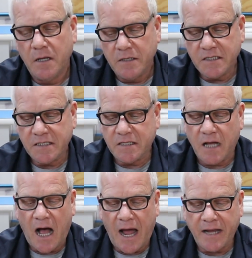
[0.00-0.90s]
this is the
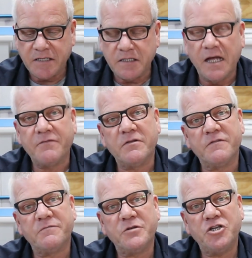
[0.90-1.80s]
highest level
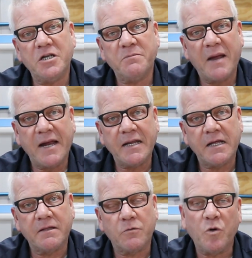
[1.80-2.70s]
of machine
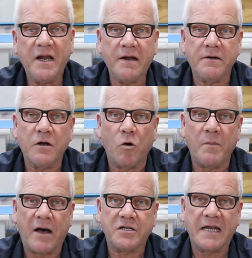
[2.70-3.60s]
painting that we know
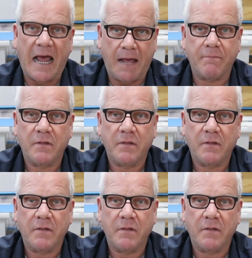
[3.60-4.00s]
about today.